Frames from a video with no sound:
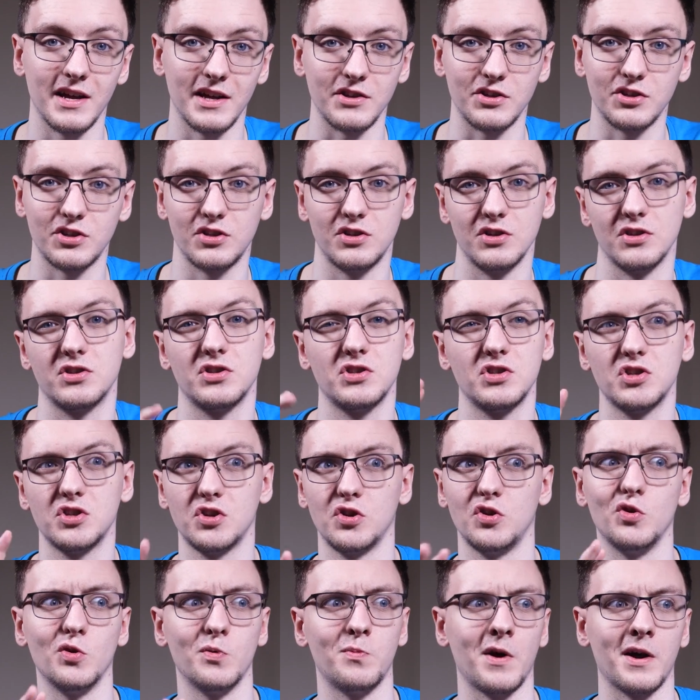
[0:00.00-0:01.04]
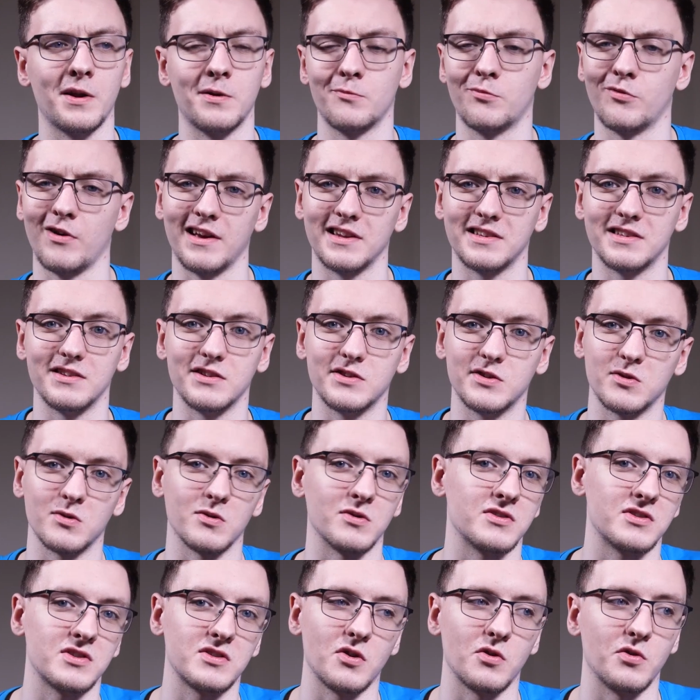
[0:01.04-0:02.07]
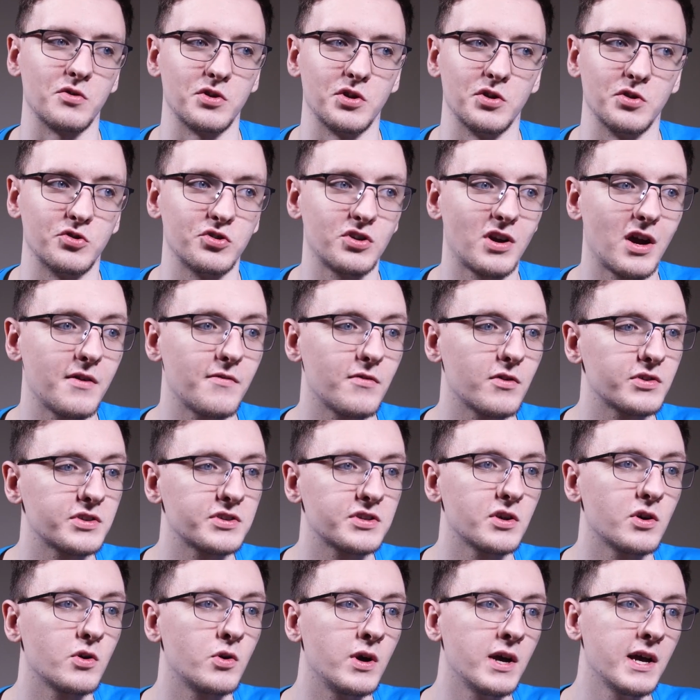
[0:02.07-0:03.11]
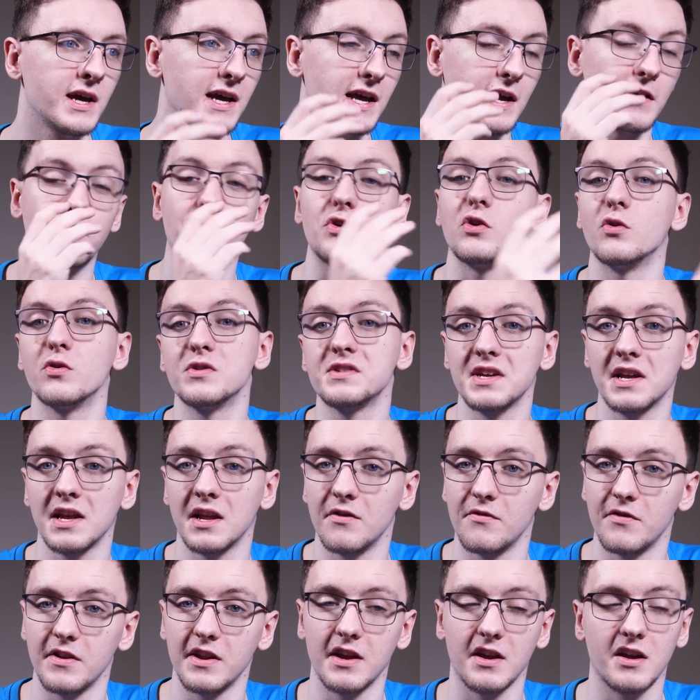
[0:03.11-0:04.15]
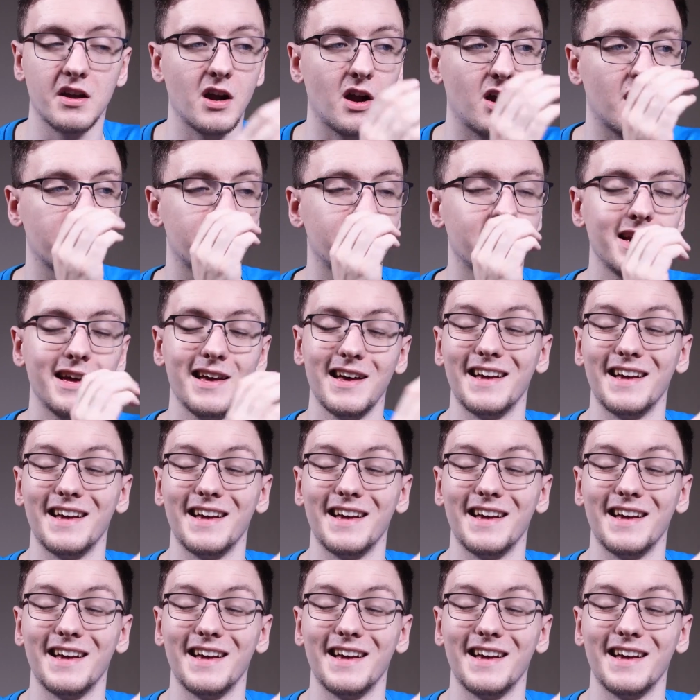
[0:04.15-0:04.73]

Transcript: It's just two button presses to install a new driver, so if you're using an NVIDIA card,